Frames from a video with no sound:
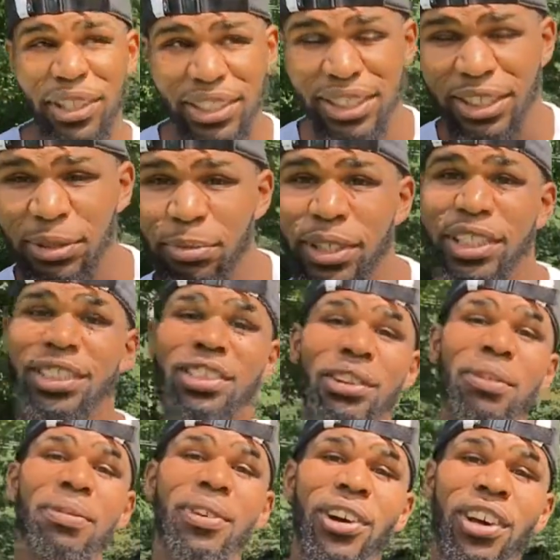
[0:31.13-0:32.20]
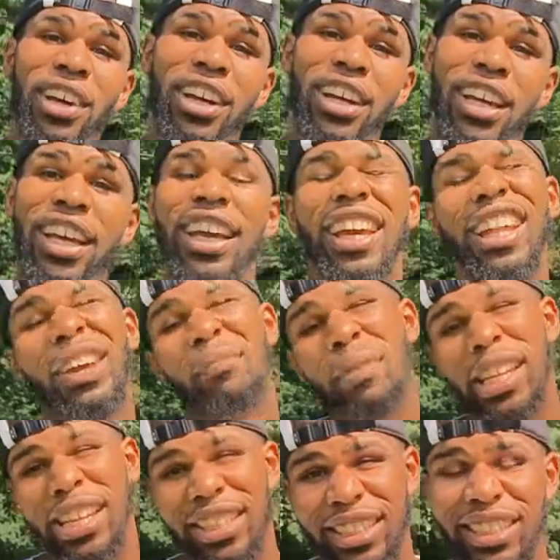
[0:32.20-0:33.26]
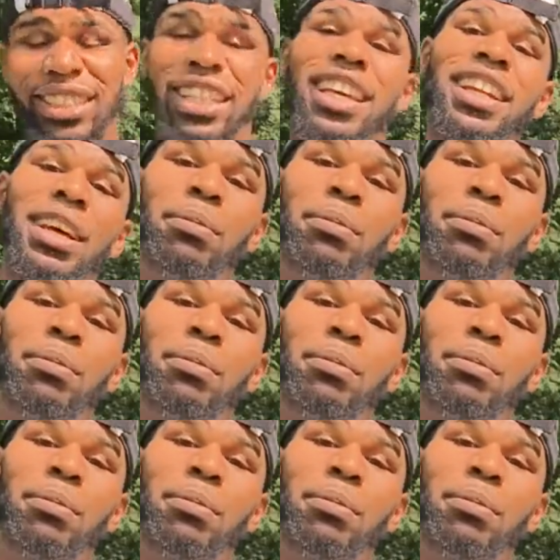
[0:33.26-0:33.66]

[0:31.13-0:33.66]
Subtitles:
as it has been so far. And I made it to 10